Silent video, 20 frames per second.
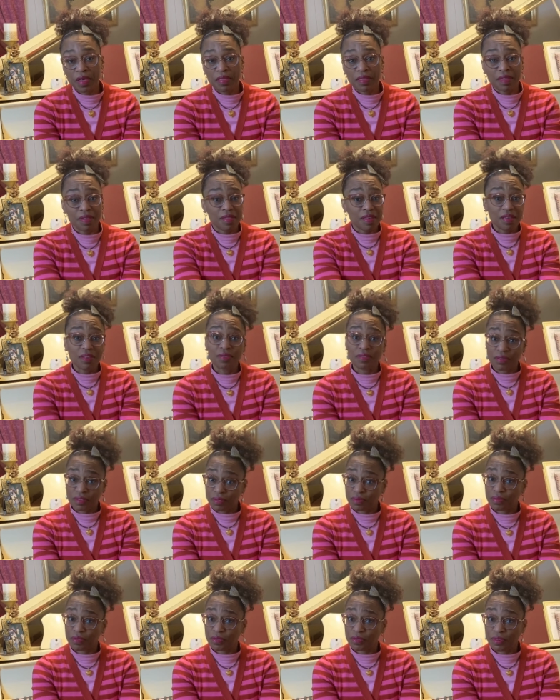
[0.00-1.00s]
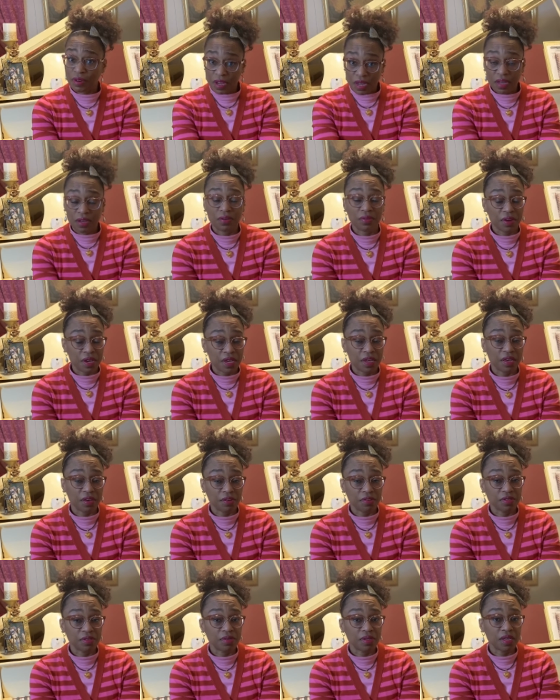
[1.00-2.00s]
then these are some great great
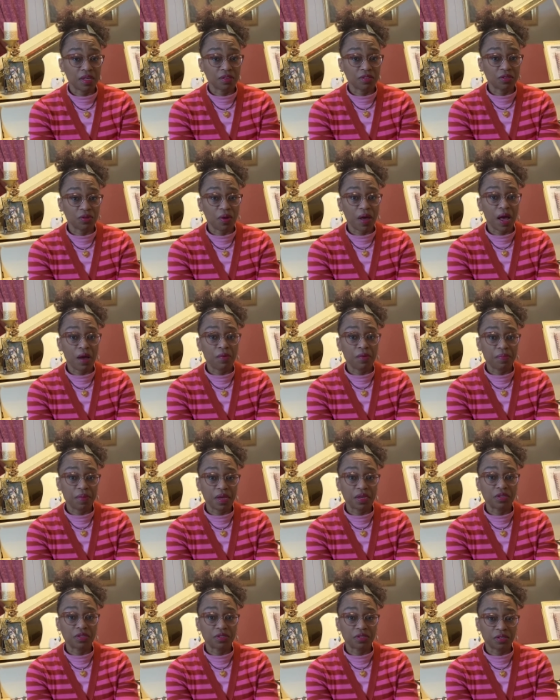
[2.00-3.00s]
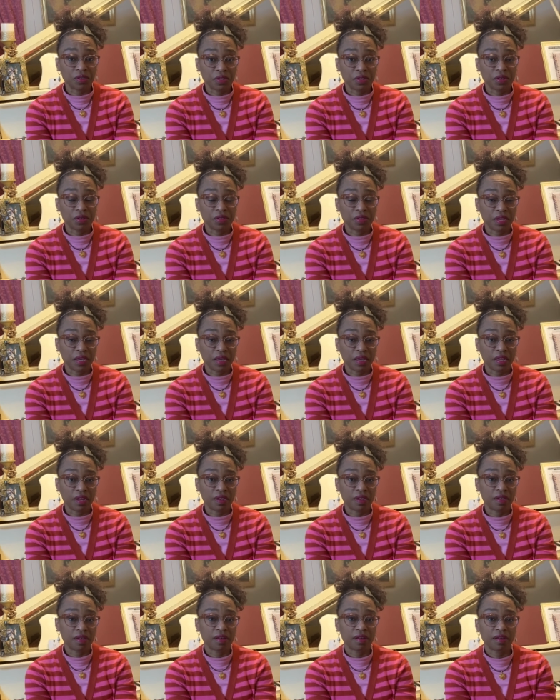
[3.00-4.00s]
gifts. And so I will make sure that
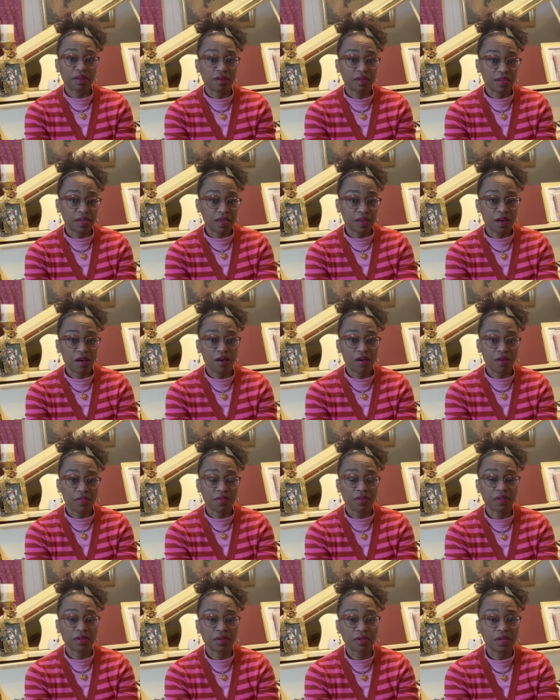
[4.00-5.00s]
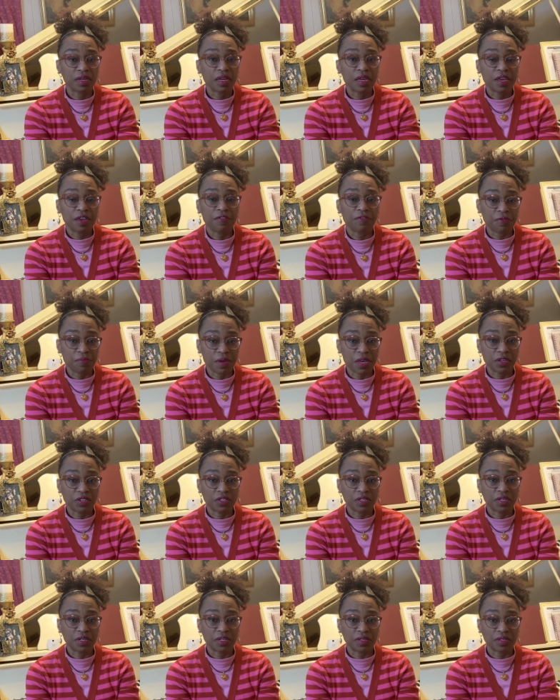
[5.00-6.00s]
uh, all the
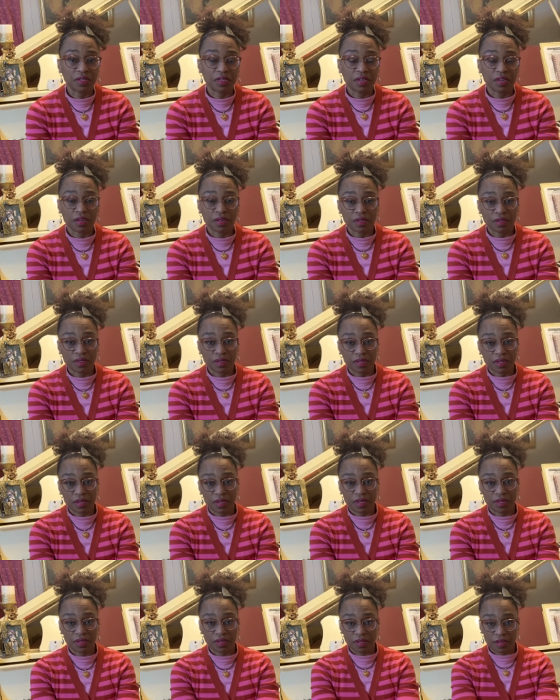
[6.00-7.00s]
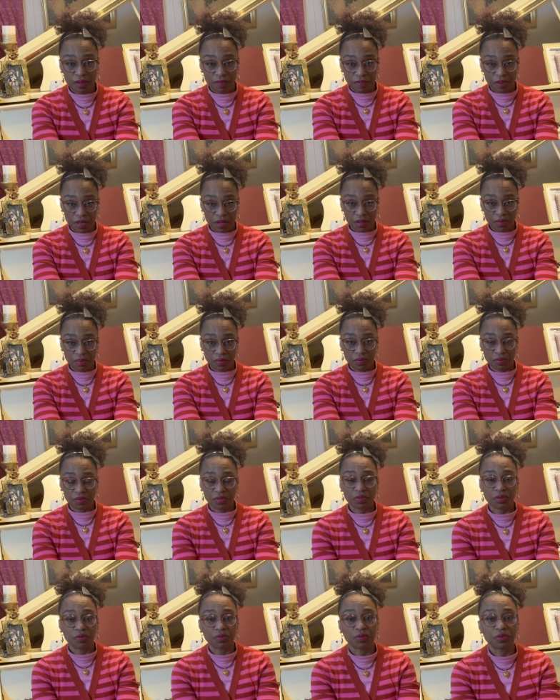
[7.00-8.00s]
information is is is available
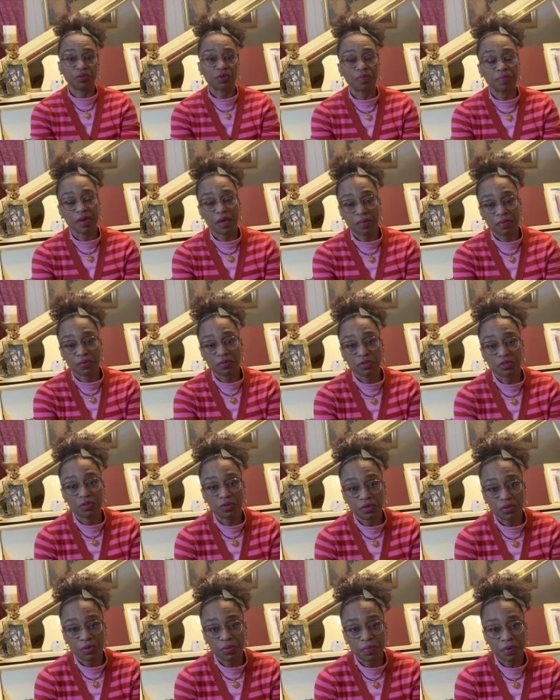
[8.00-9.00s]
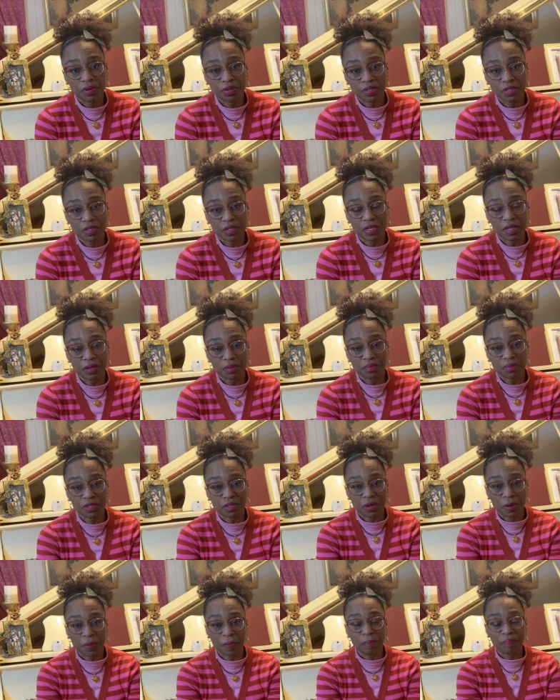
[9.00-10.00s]
so you can be able to purchase them.
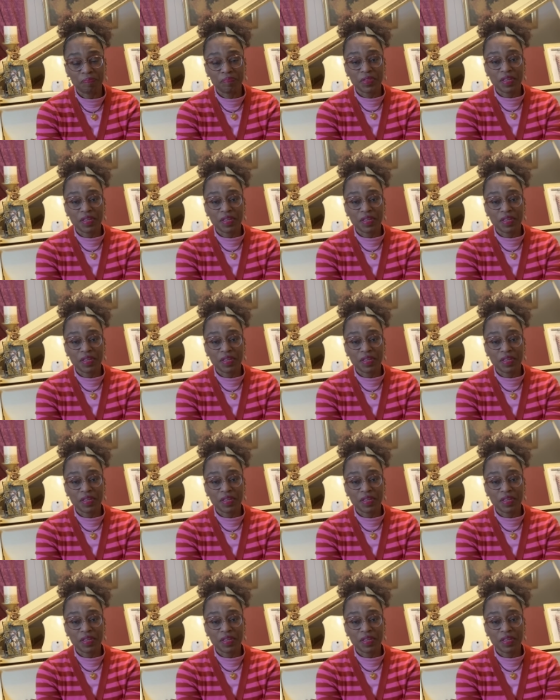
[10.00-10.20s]
So